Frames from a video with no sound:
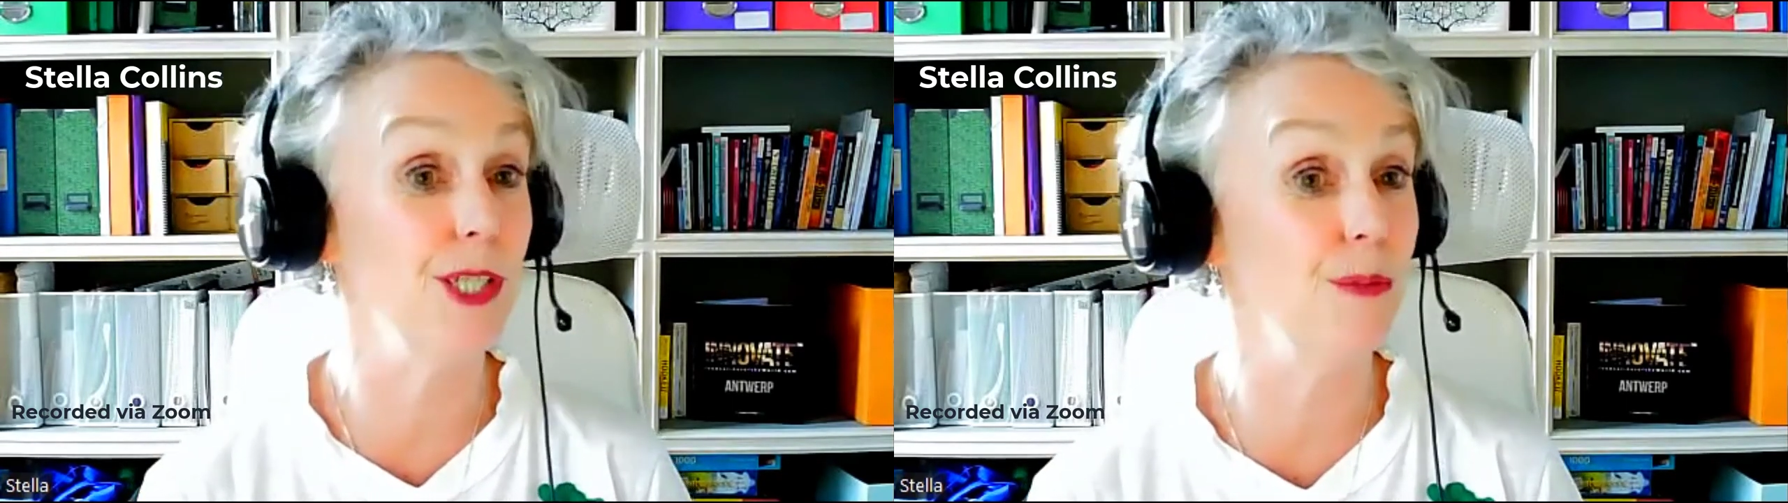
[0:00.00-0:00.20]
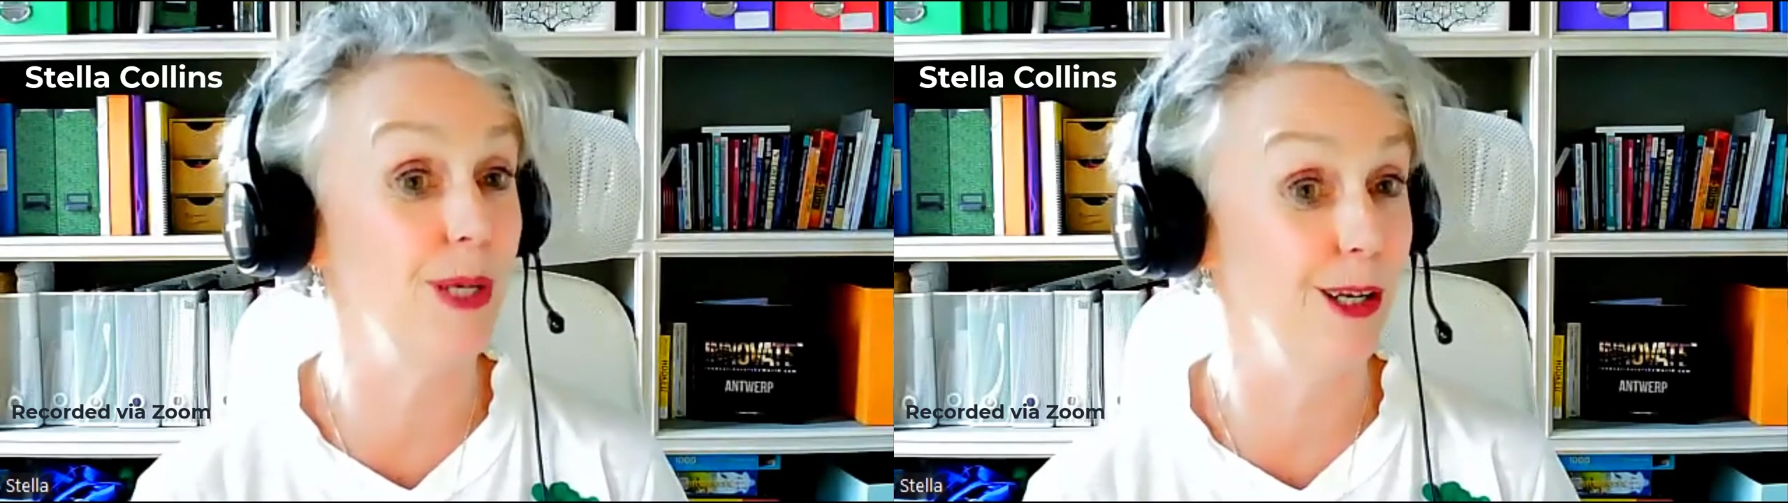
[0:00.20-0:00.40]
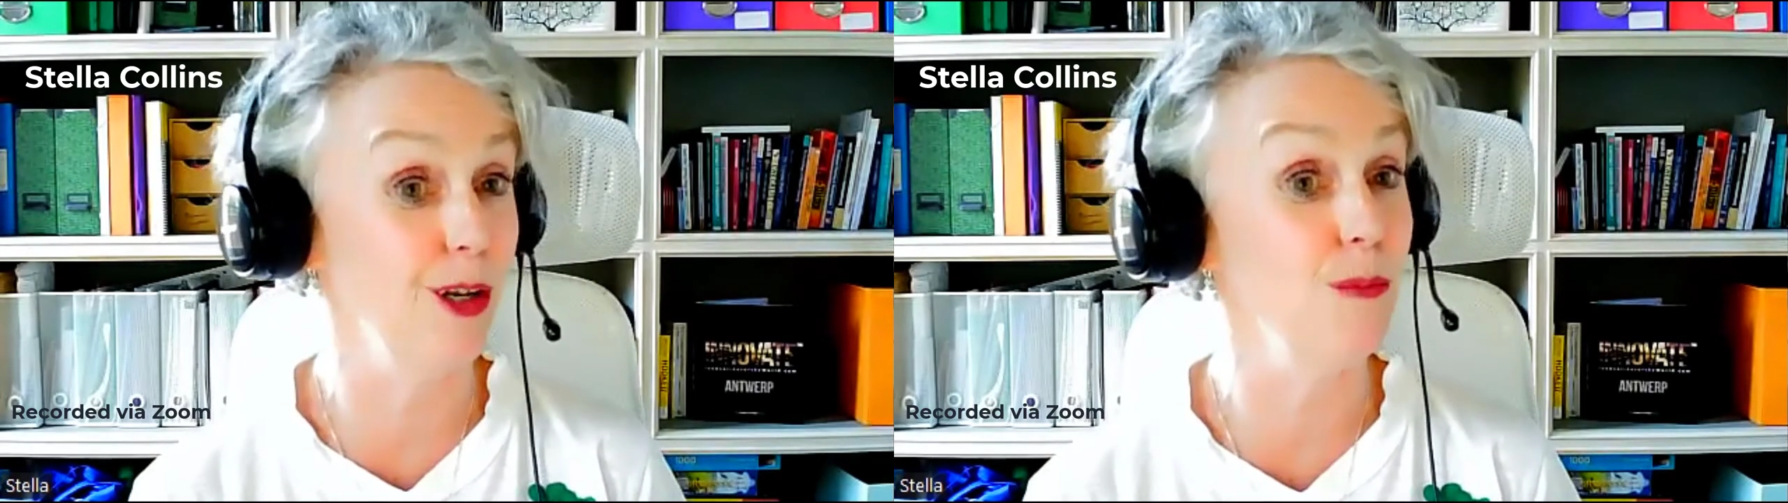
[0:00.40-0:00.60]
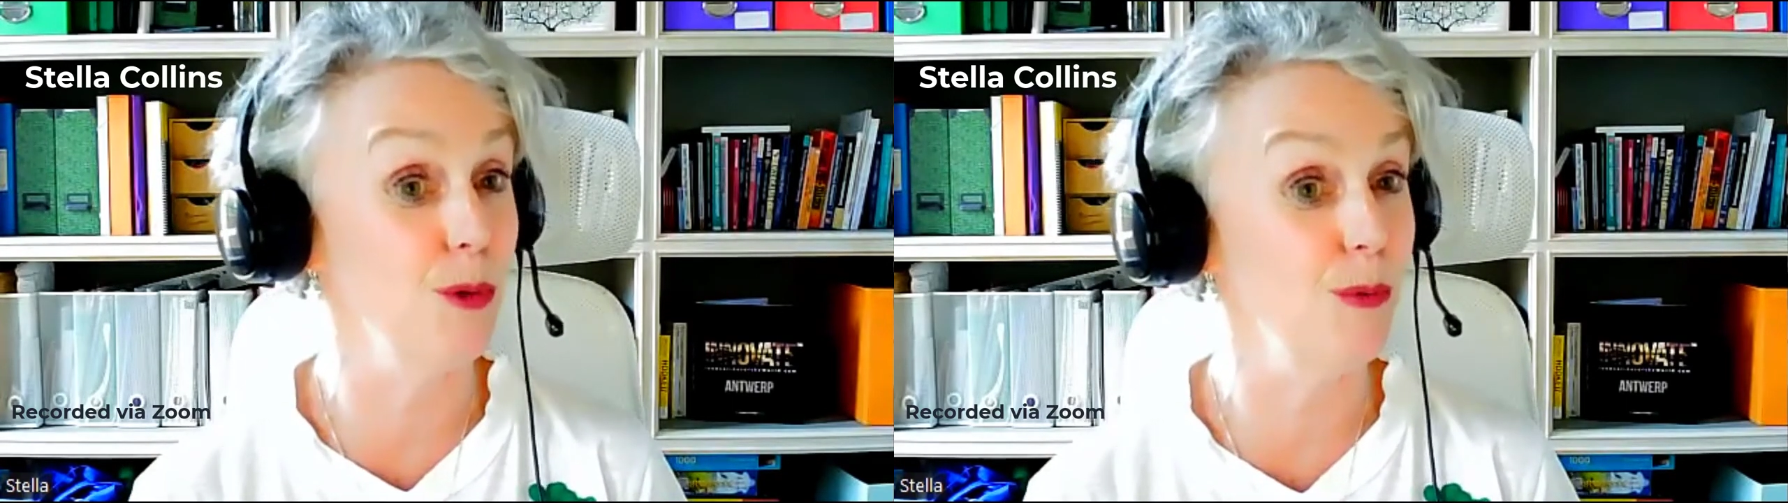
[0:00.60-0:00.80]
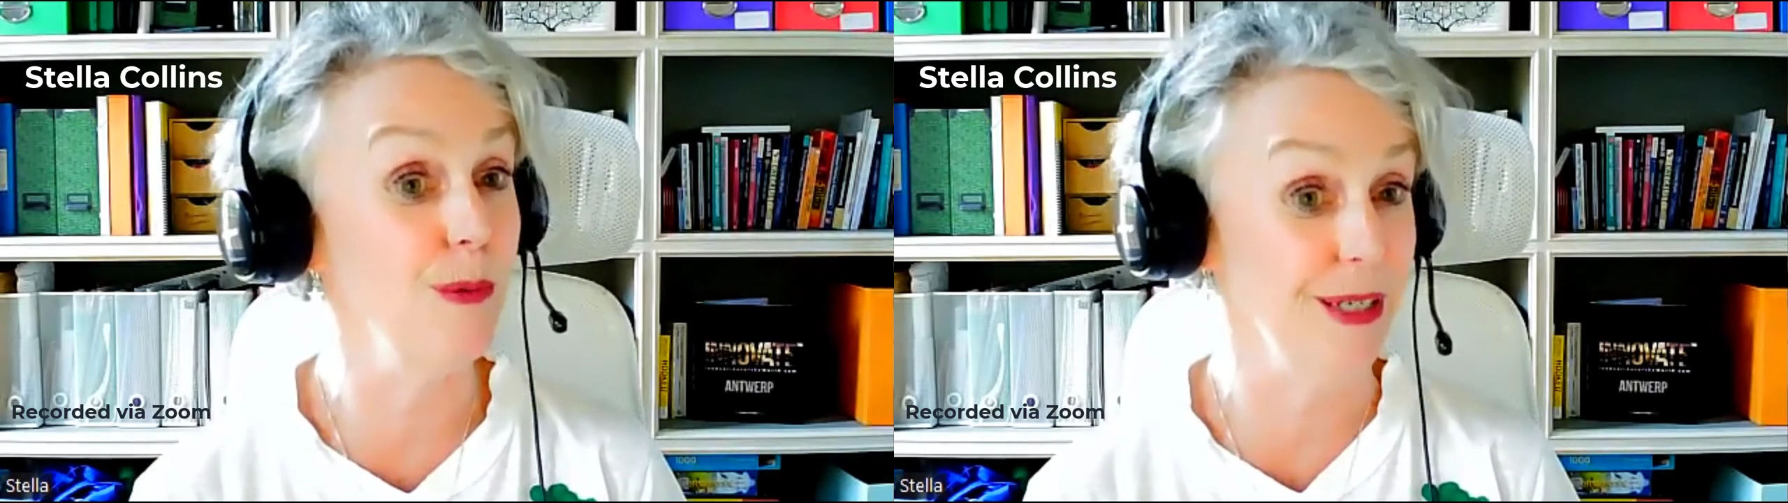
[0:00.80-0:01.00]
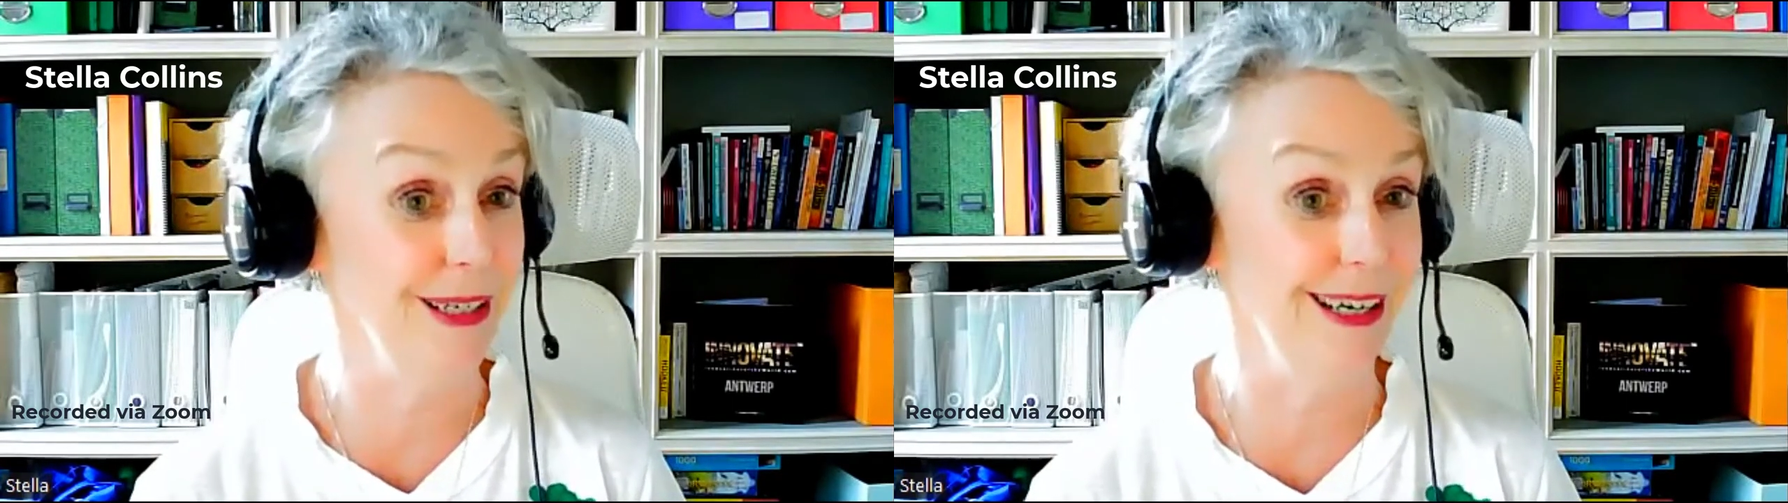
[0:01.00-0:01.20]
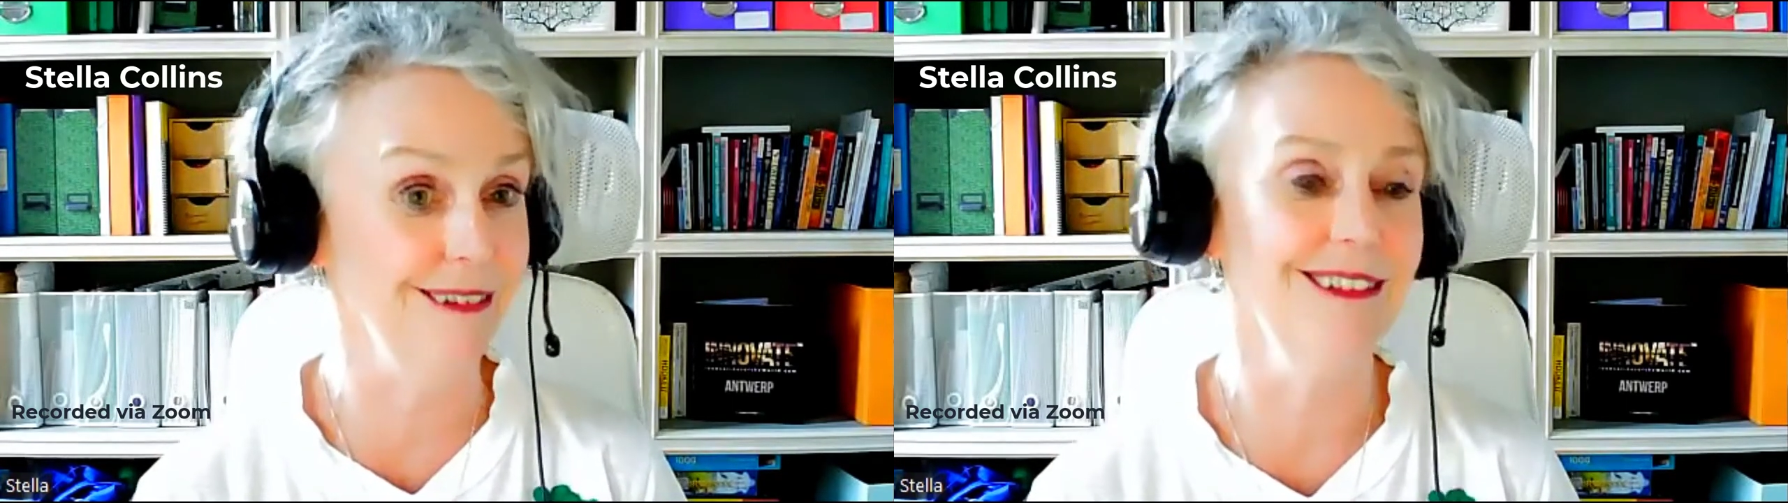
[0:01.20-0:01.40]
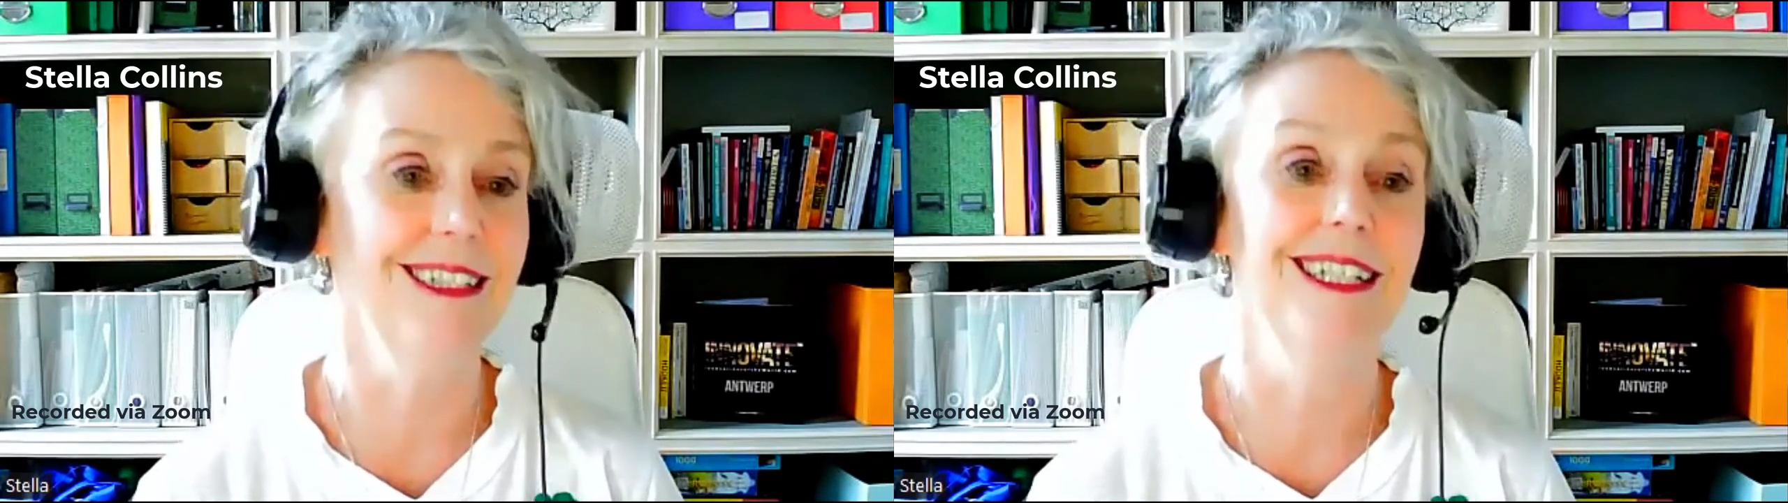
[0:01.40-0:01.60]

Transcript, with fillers: to being a lot more women now.